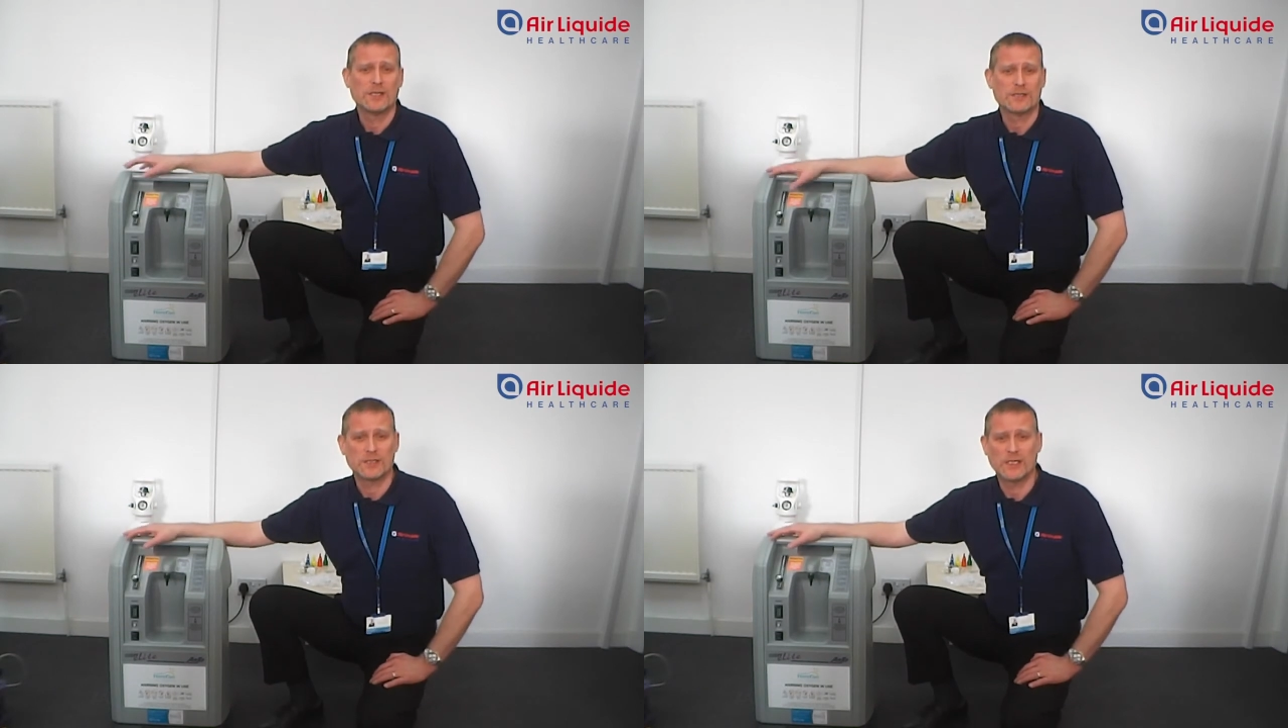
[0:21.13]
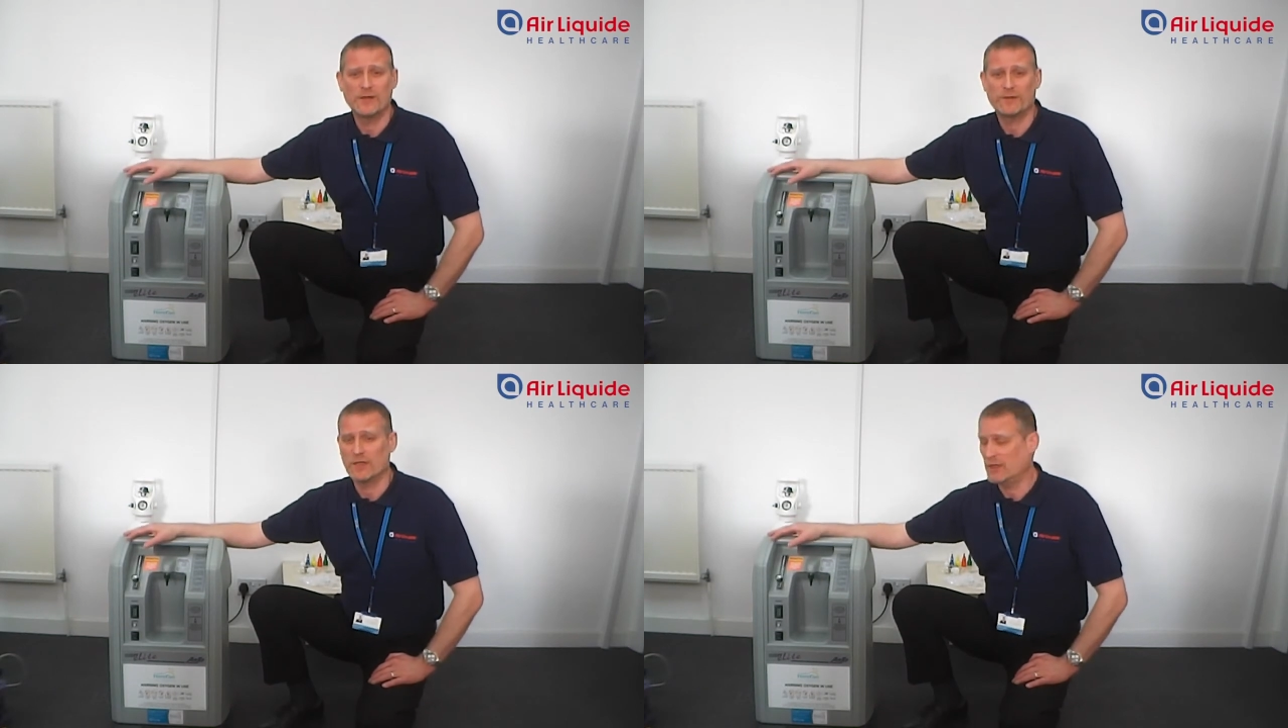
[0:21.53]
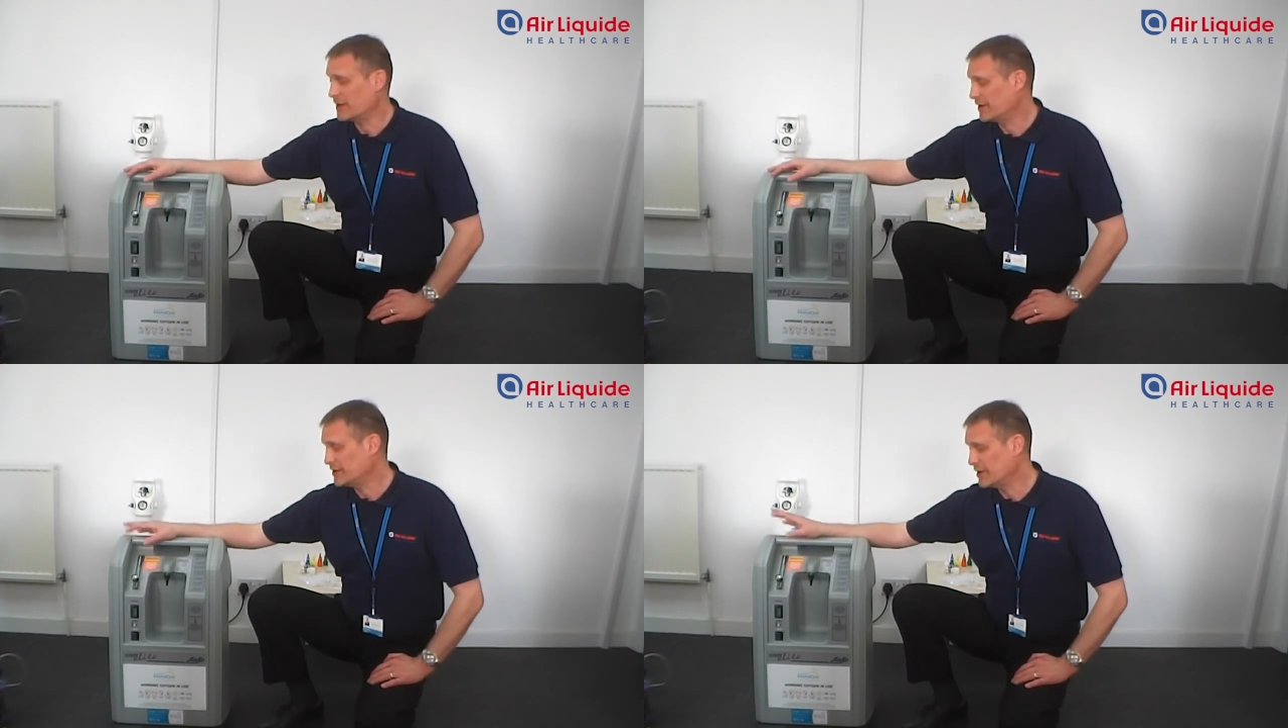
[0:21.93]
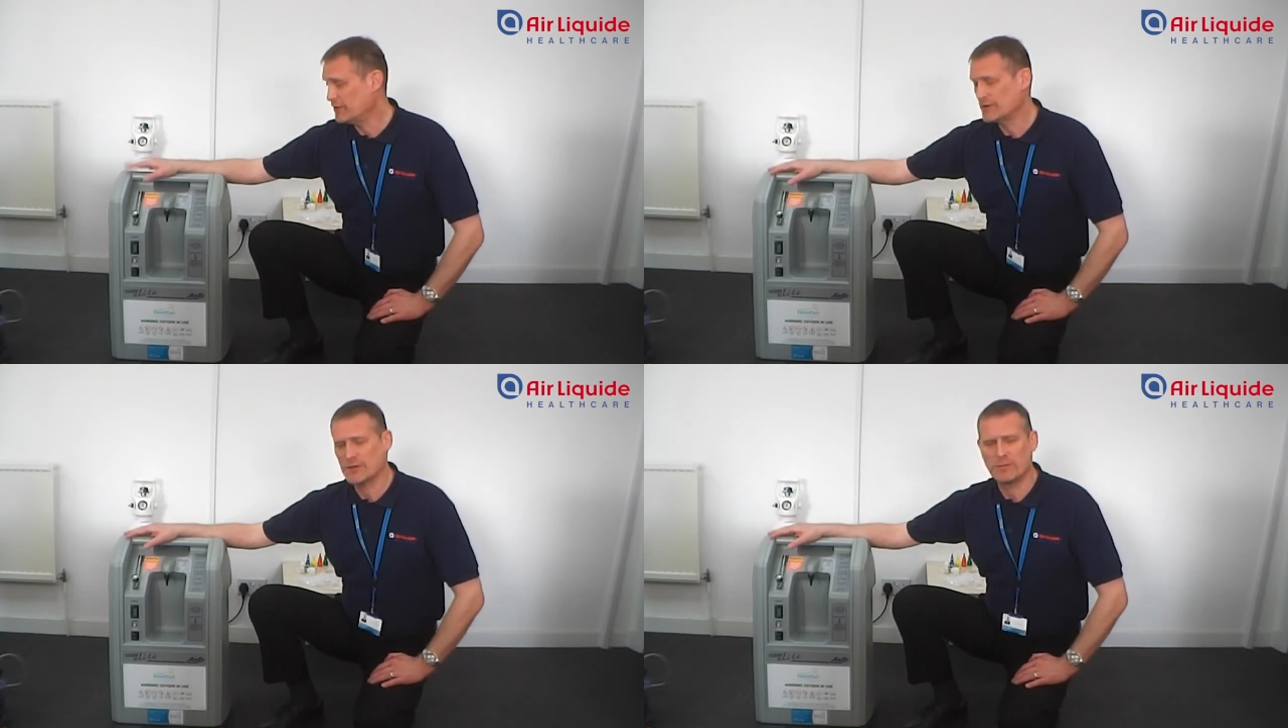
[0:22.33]
to deliver a
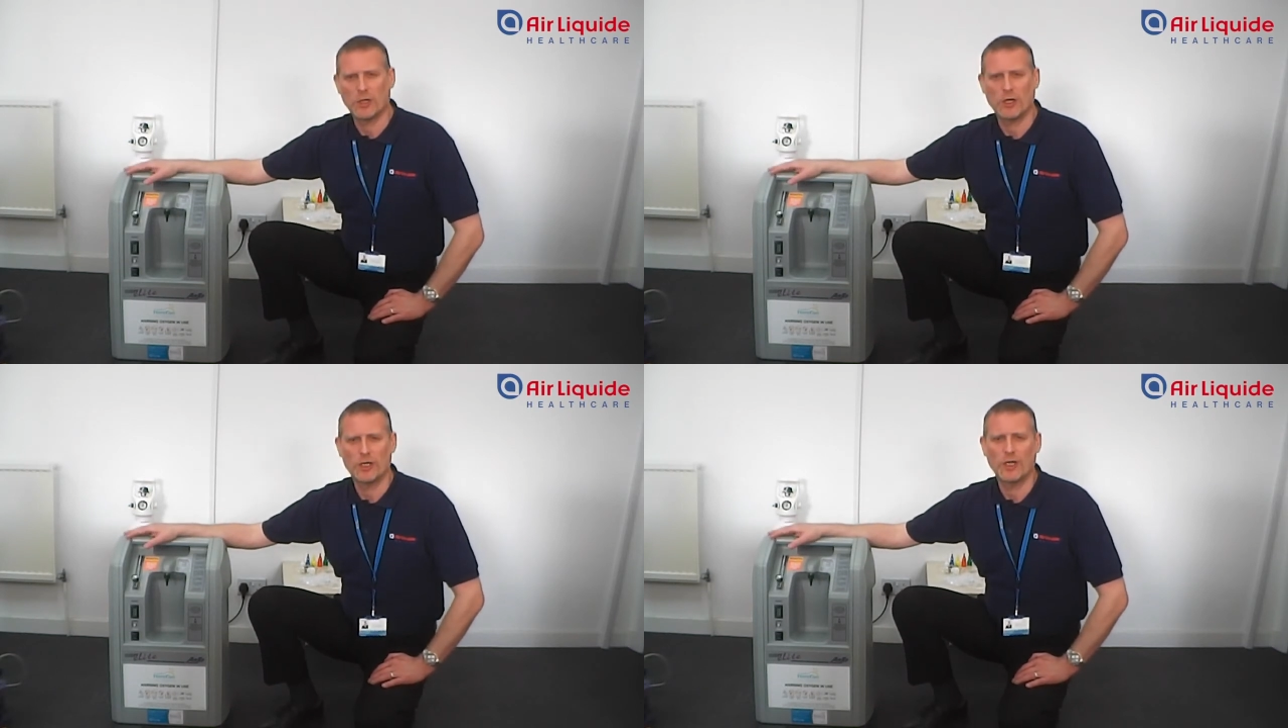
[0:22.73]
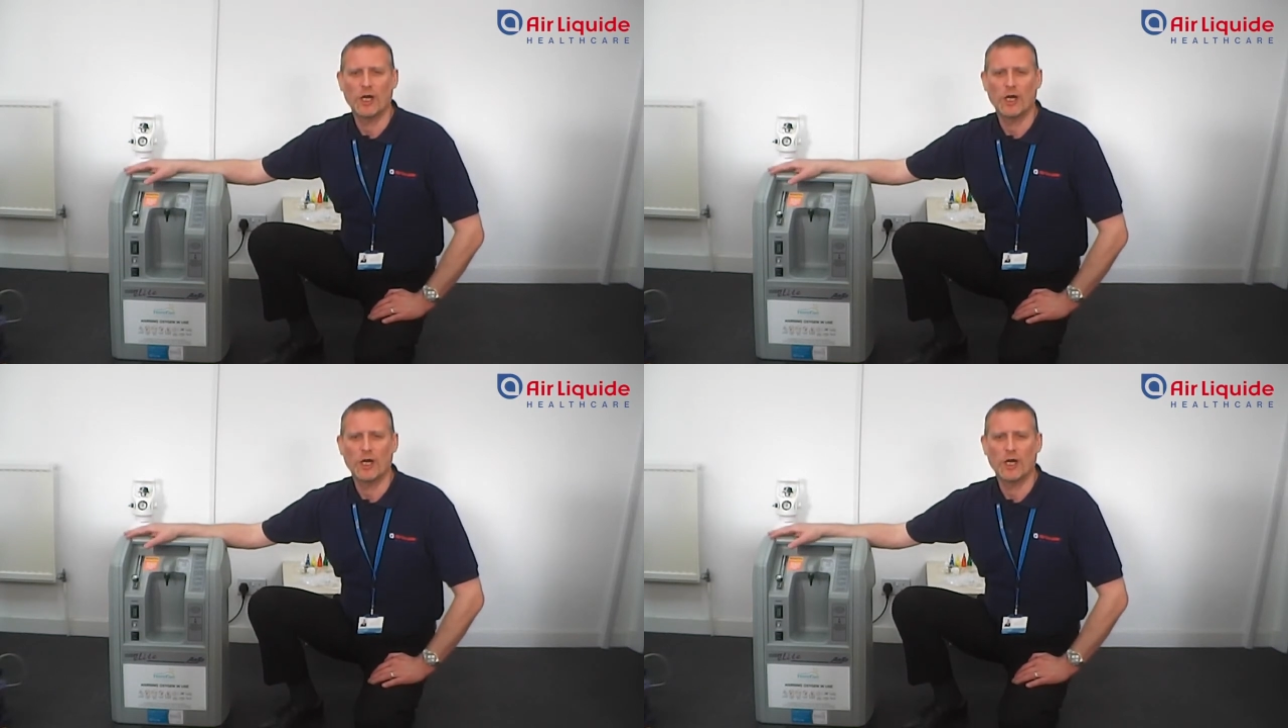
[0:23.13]
continuous supply